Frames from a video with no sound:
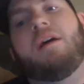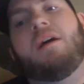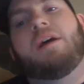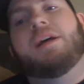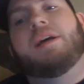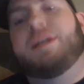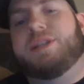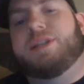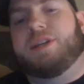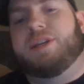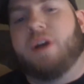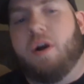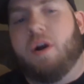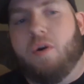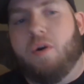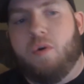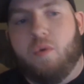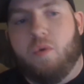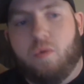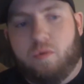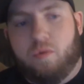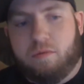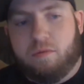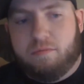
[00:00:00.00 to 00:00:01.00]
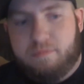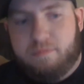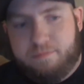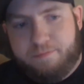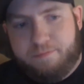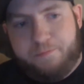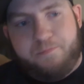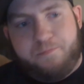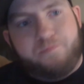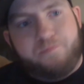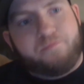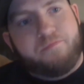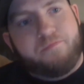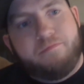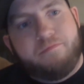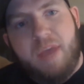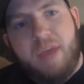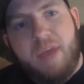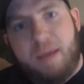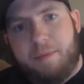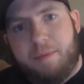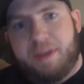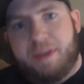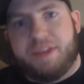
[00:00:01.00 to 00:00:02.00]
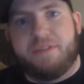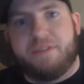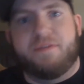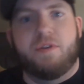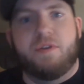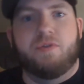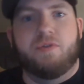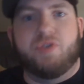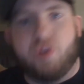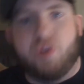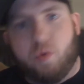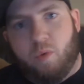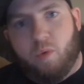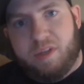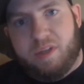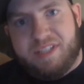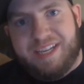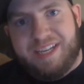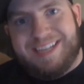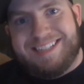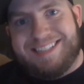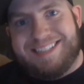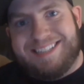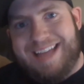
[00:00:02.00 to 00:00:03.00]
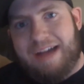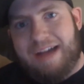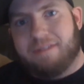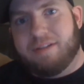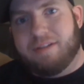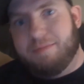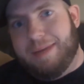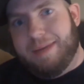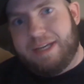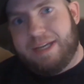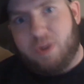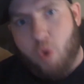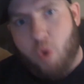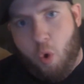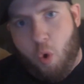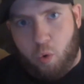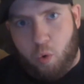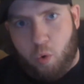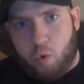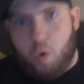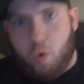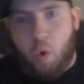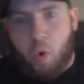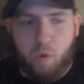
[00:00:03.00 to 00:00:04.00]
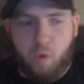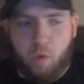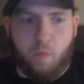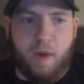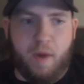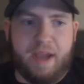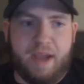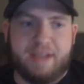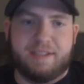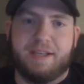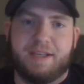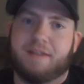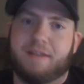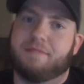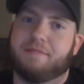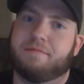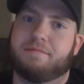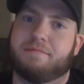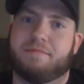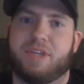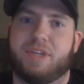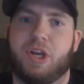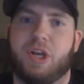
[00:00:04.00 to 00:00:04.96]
So maybe in the future, once I get down to my goal weight, I'll,